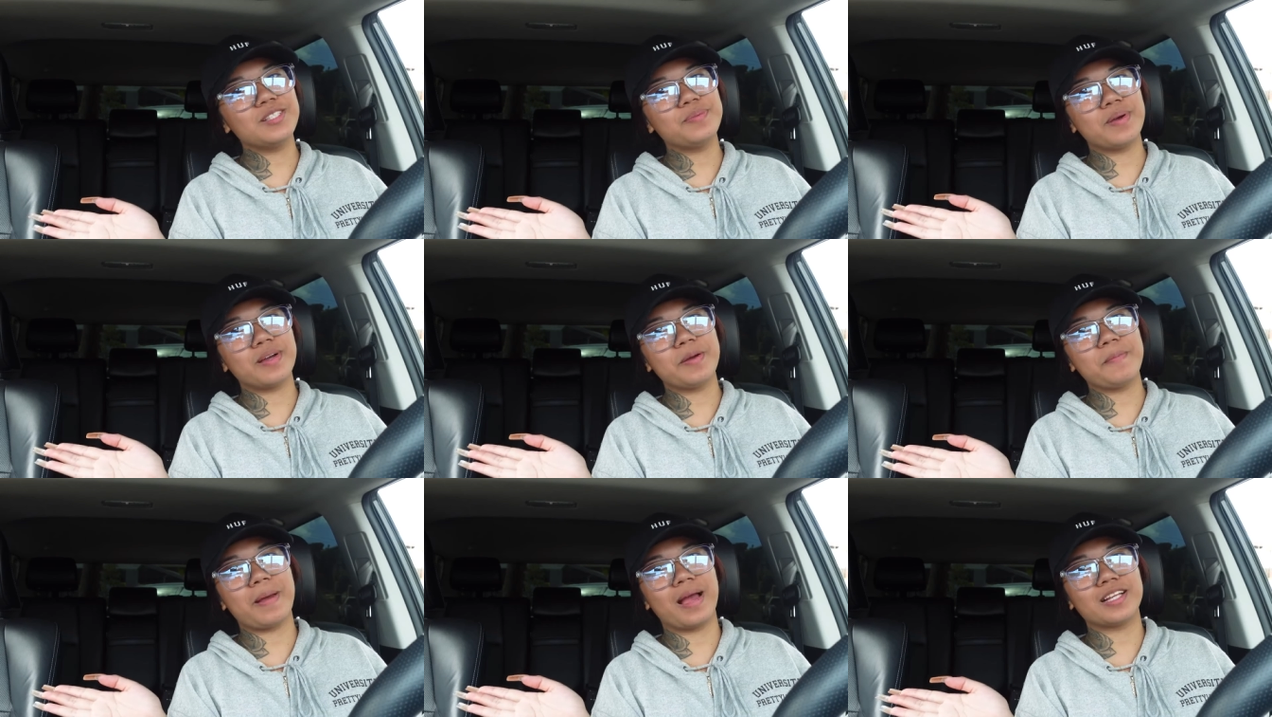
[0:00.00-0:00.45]

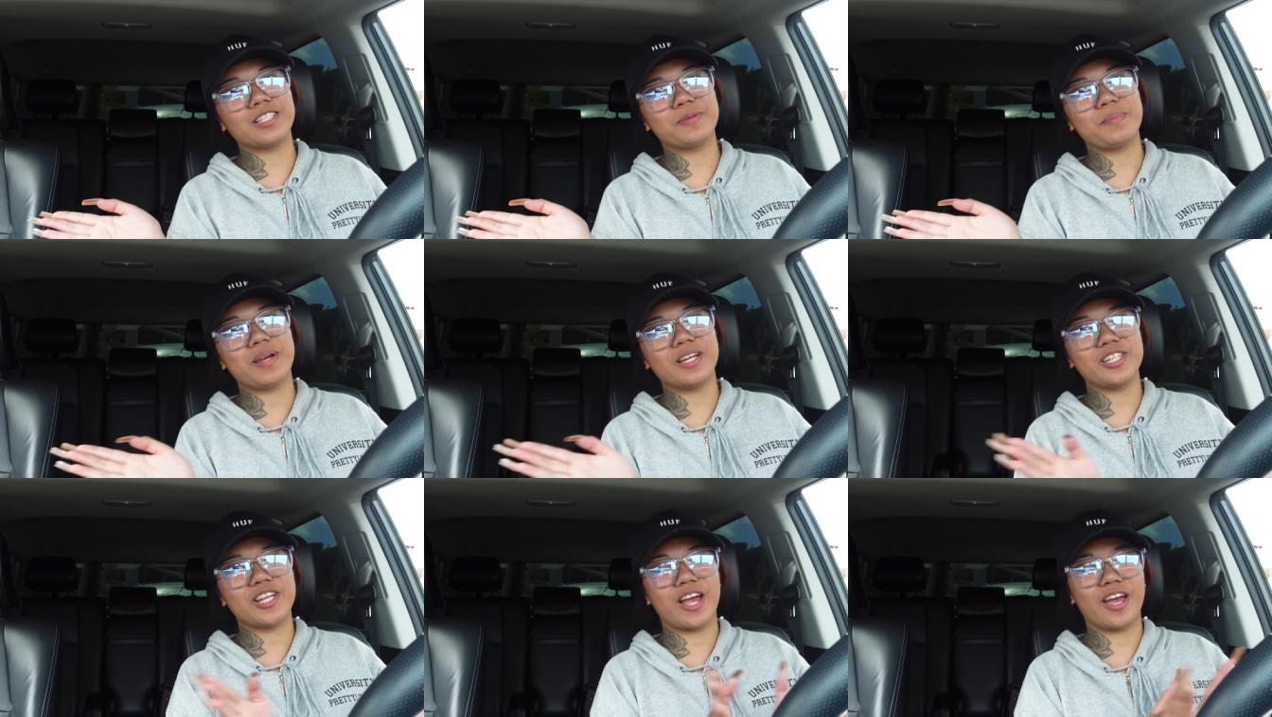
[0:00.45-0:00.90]
welcome back to
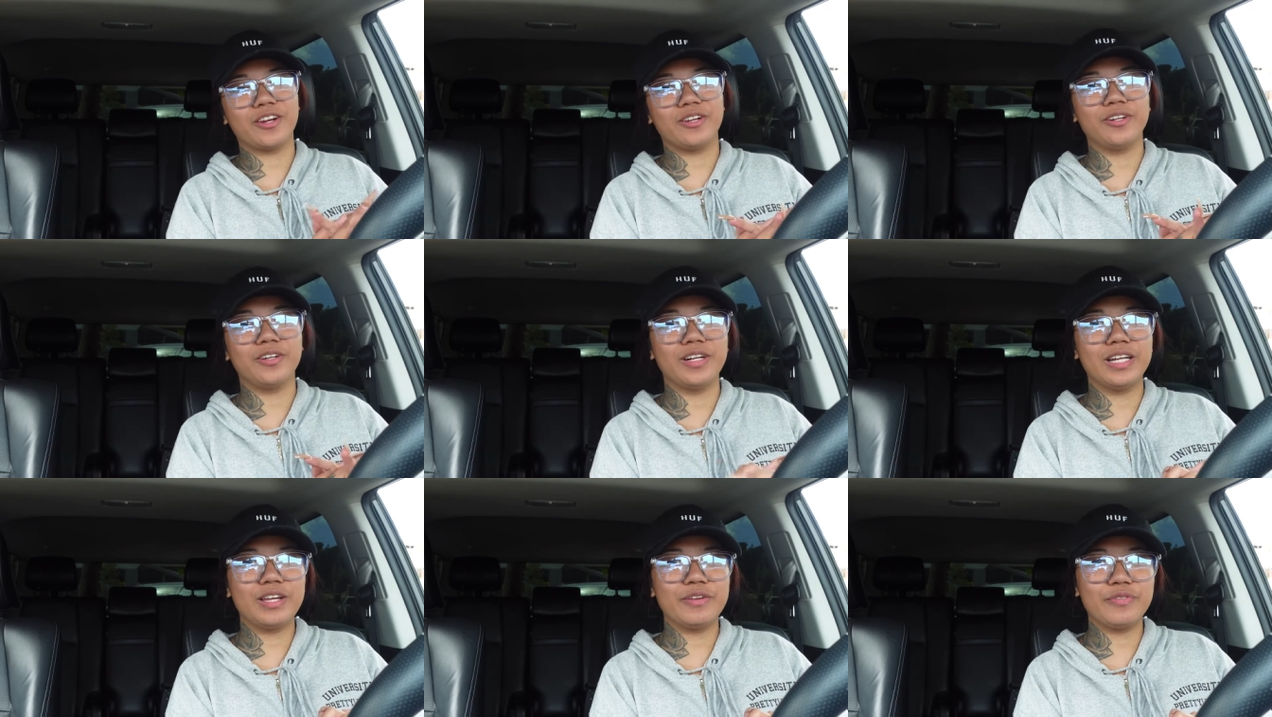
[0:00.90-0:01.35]
my
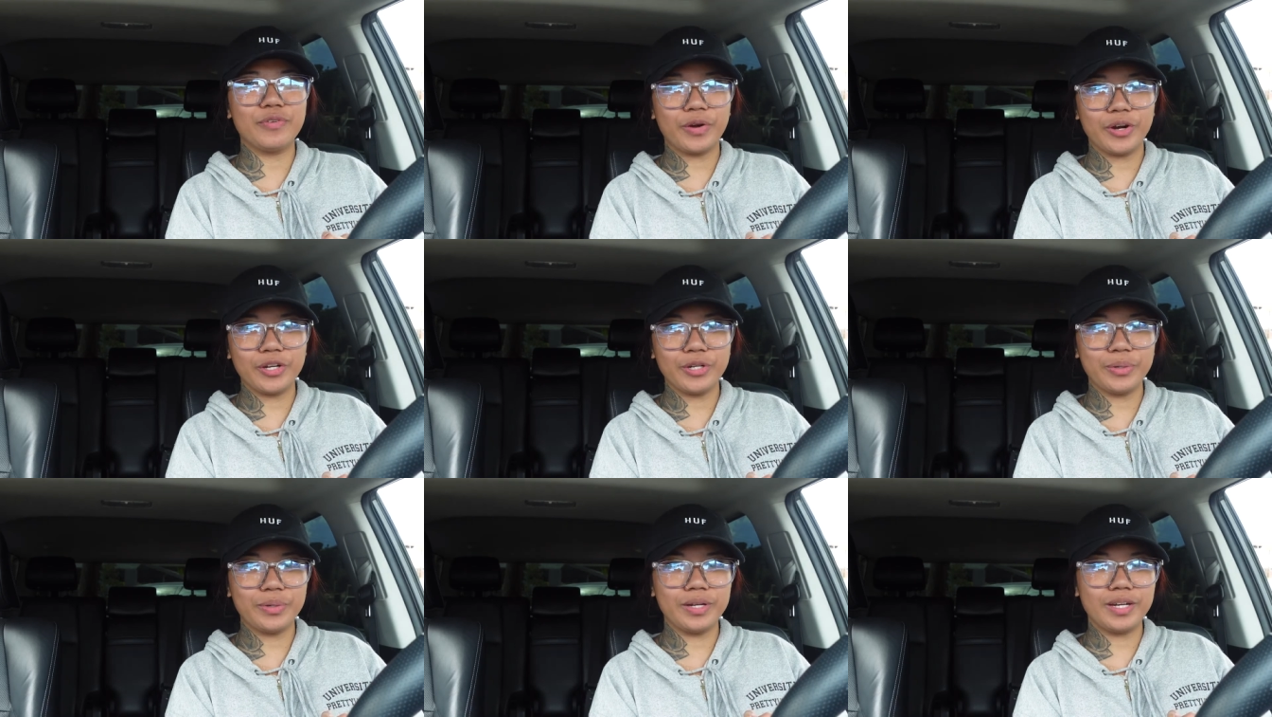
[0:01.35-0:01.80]
channel. If
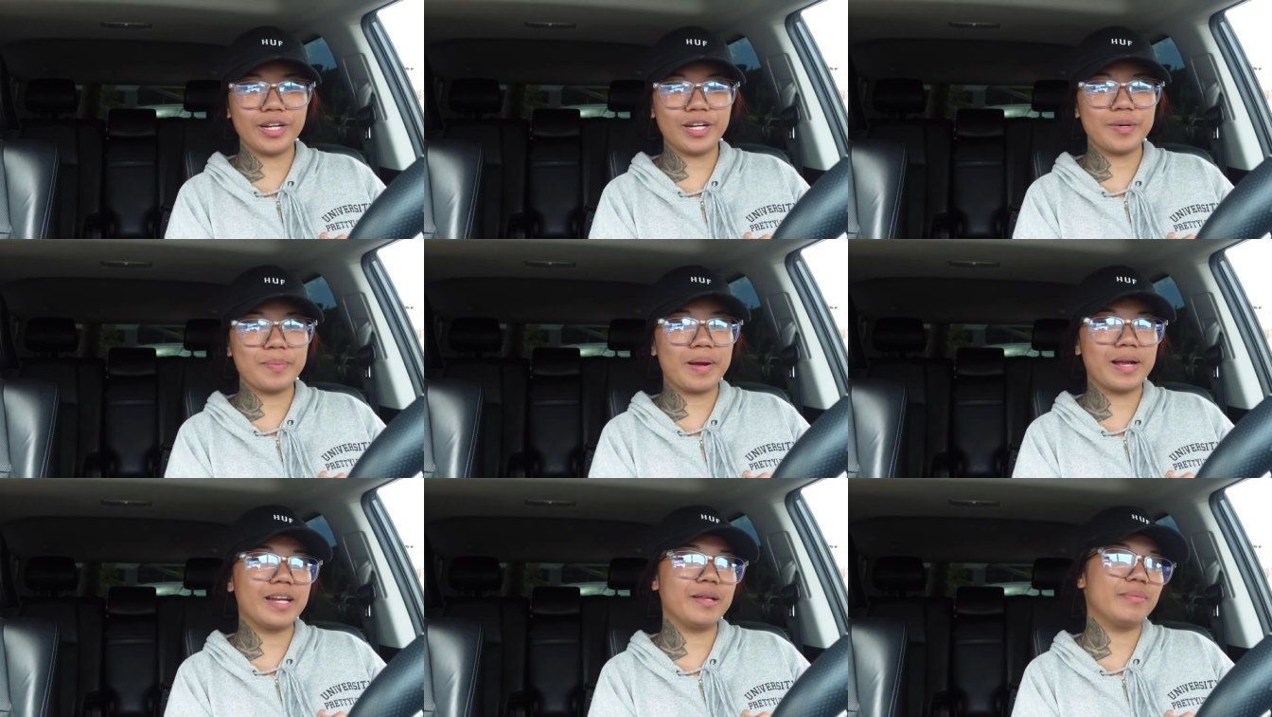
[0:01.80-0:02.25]
you're new
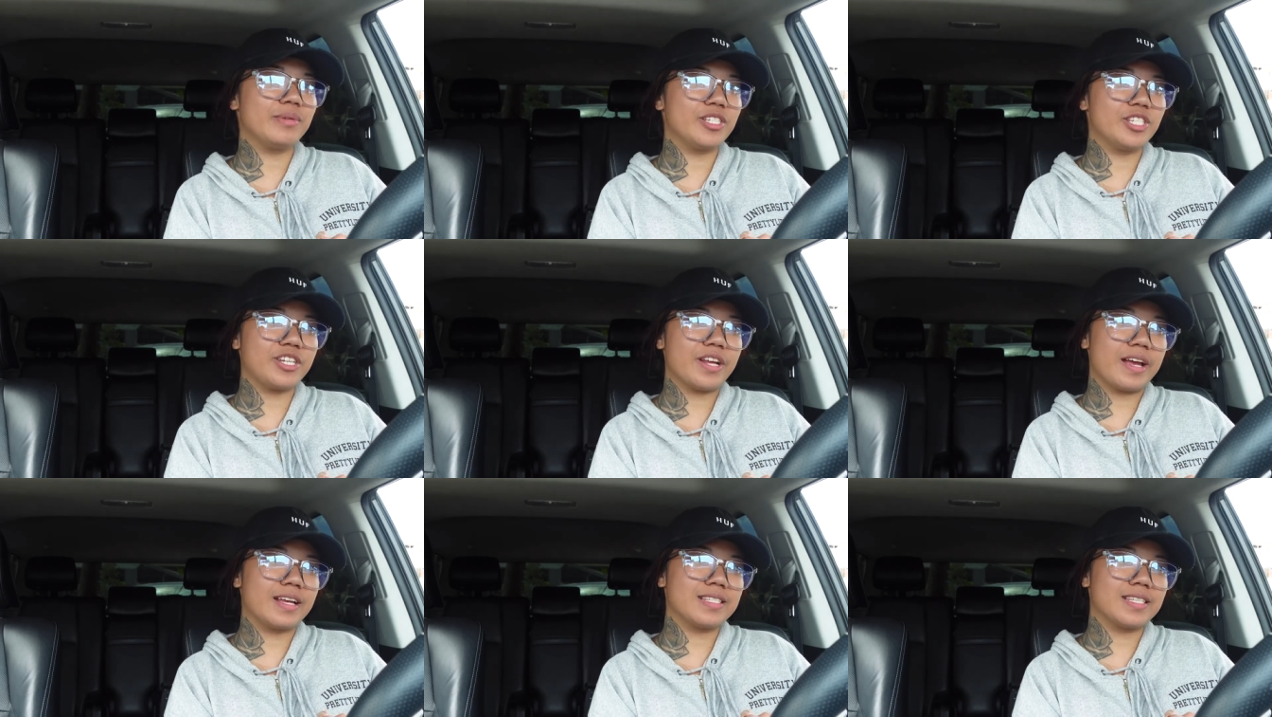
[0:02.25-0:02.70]
here, my name
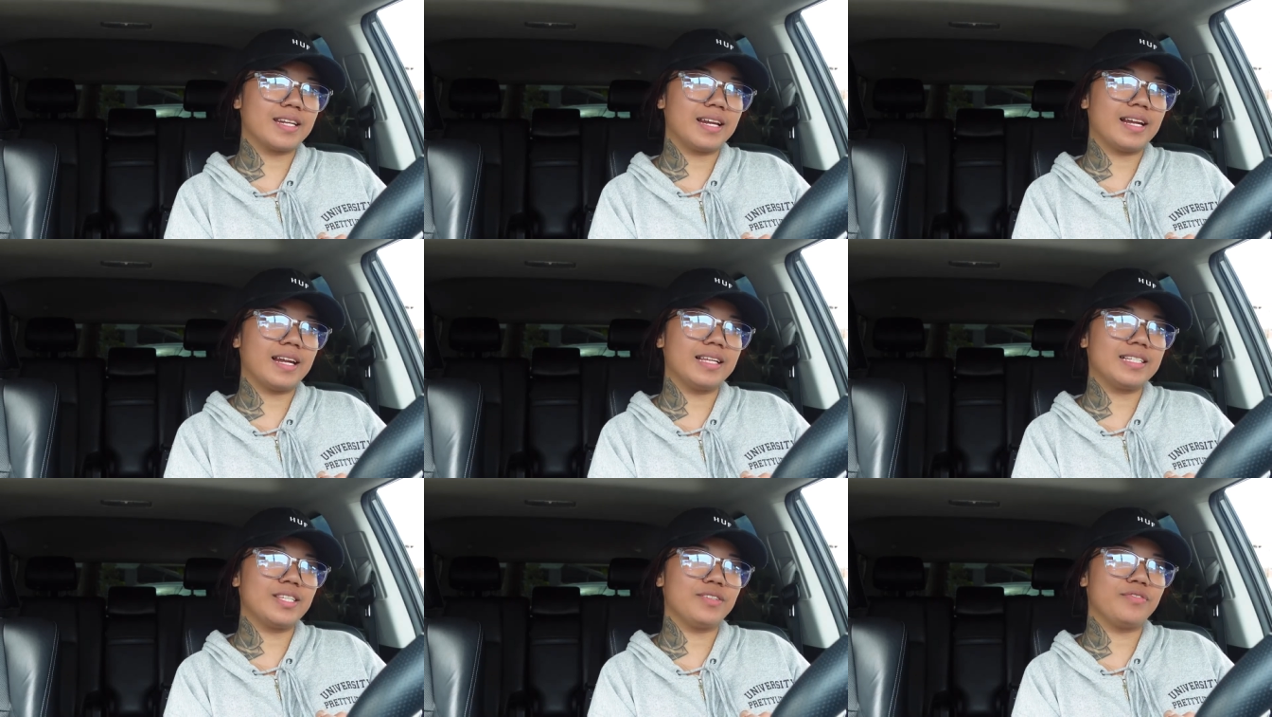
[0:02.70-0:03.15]
is Jazz and
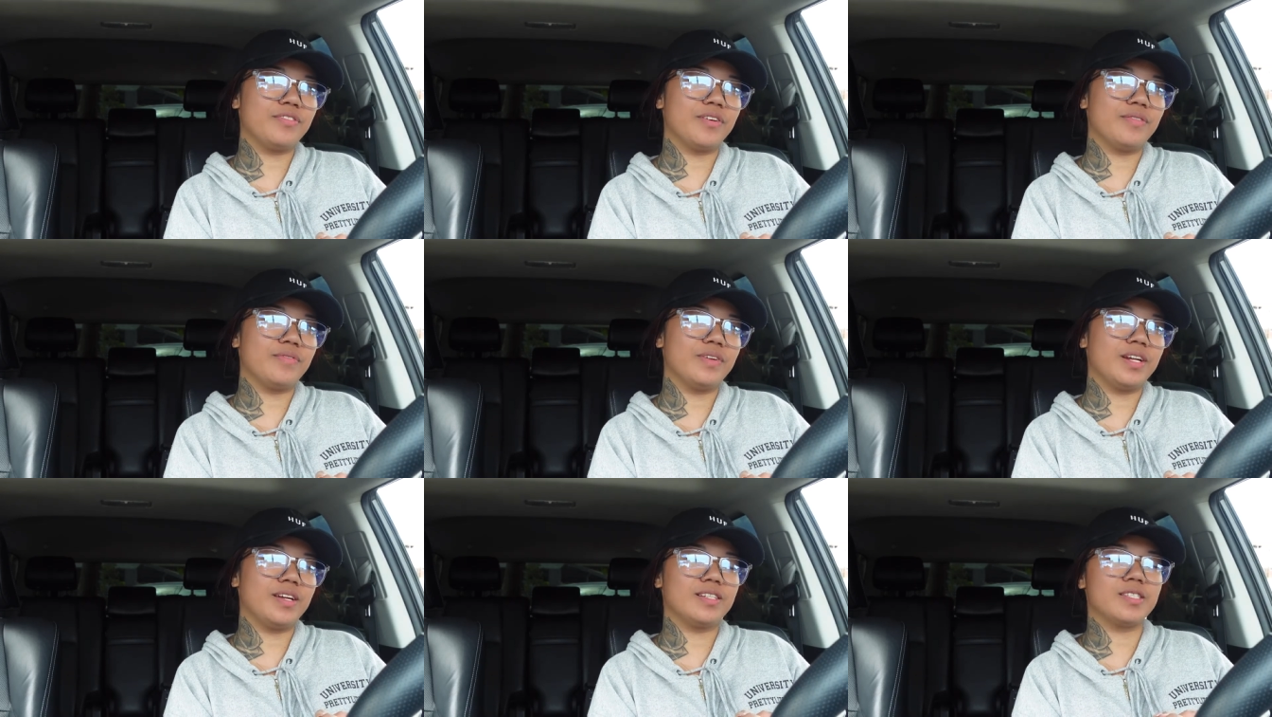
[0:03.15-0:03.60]
I like to
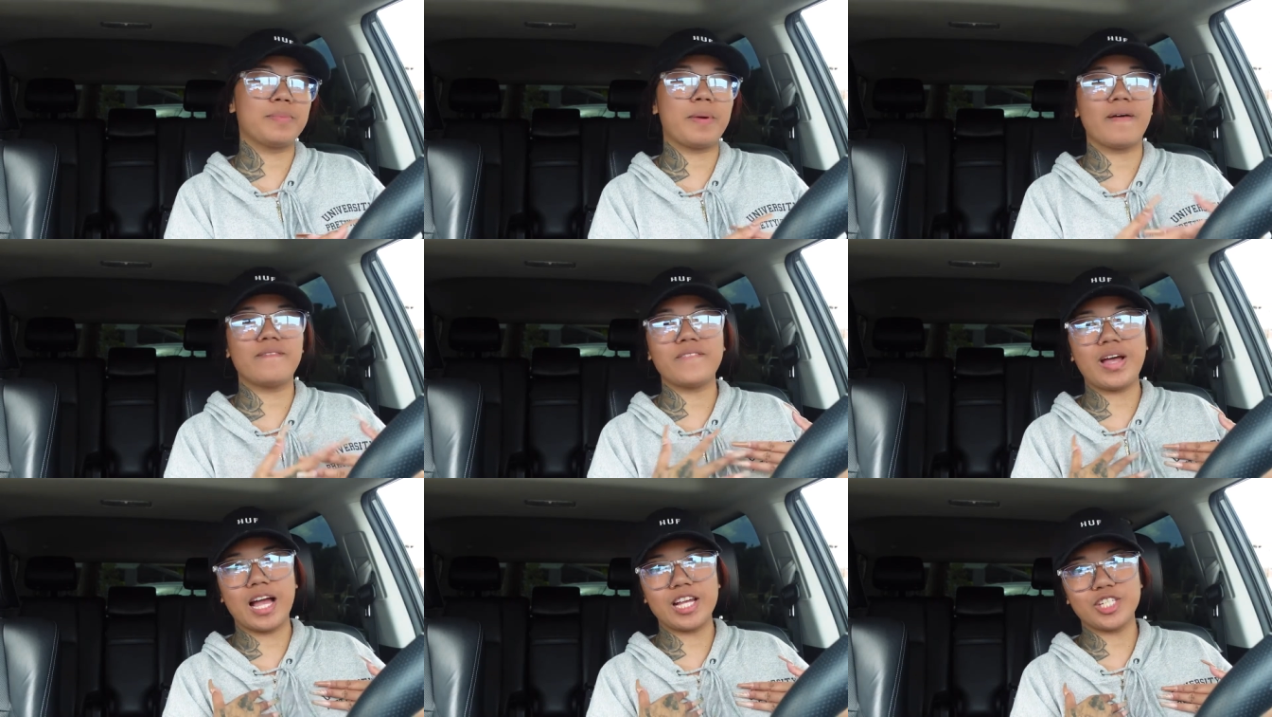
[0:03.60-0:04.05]
film videos
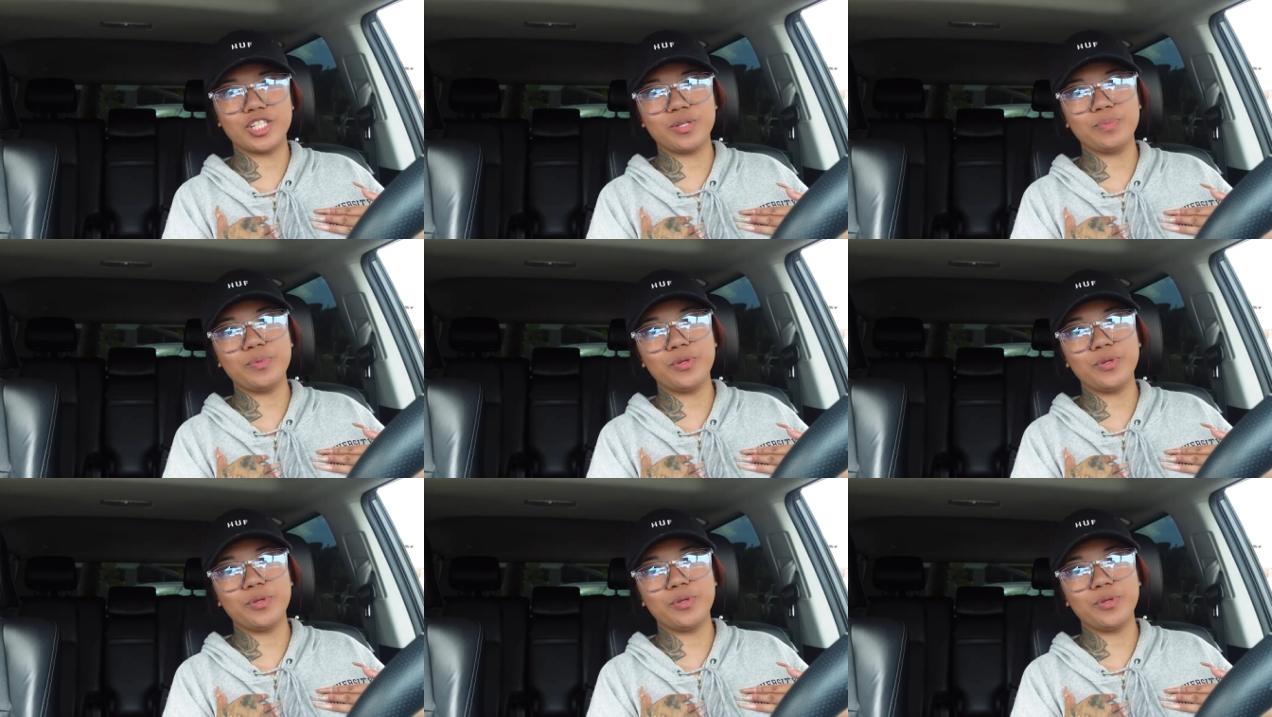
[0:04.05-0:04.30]
about fashion,